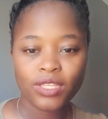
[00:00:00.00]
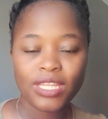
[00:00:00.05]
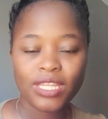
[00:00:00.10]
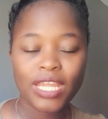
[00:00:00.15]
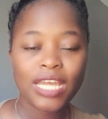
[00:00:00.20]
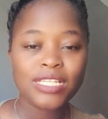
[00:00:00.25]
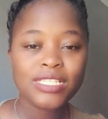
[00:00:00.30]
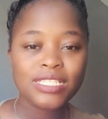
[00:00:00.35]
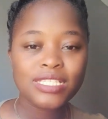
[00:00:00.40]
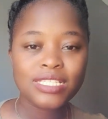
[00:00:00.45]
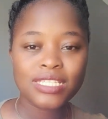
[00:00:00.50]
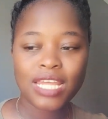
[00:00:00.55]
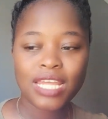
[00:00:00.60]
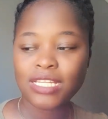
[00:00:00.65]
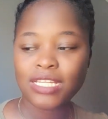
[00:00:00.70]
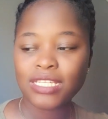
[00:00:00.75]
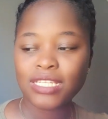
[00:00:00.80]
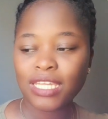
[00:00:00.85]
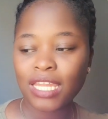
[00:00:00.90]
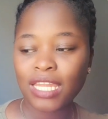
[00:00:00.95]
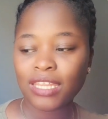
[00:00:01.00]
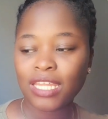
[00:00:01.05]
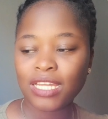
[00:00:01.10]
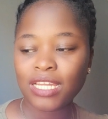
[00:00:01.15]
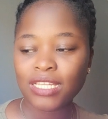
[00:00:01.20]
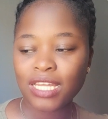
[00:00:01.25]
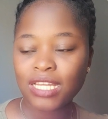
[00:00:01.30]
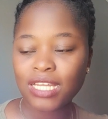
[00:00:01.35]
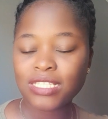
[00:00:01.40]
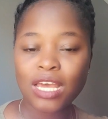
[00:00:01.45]
That's
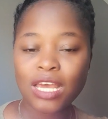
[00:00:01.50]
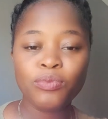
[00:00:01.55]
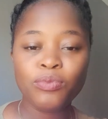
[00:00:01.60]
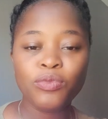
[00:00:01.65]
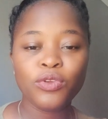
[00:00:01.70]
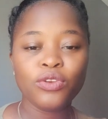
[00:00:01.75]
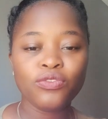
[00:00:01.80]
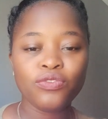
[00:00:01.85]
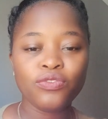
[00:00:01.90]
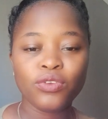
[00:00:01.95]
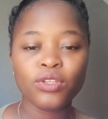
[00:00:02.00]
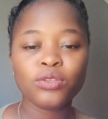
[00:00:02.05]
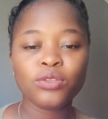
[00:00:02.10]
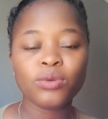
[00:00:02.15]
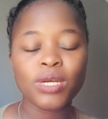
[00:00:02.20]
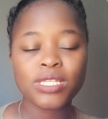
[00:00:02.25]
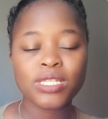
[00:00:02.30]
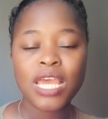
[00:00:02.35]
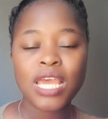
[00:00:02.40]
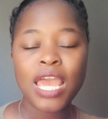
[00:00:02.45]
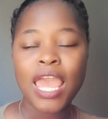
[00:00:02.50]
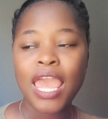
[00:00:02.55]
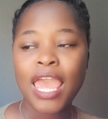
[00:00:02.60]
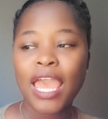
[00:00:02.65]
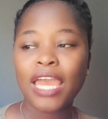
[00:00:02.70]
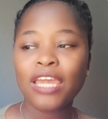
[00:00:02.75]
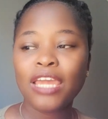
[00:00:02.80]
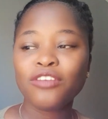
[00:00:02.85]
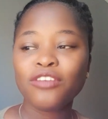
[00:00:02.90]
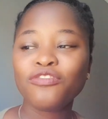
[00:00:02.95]
how beautiful it was.
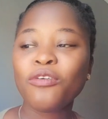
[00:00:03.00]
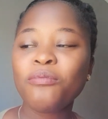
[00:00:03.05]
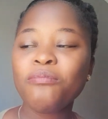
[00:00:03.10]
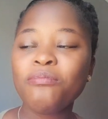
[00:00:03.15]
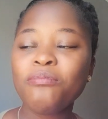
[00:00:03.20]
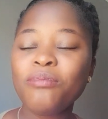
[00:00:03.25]
And I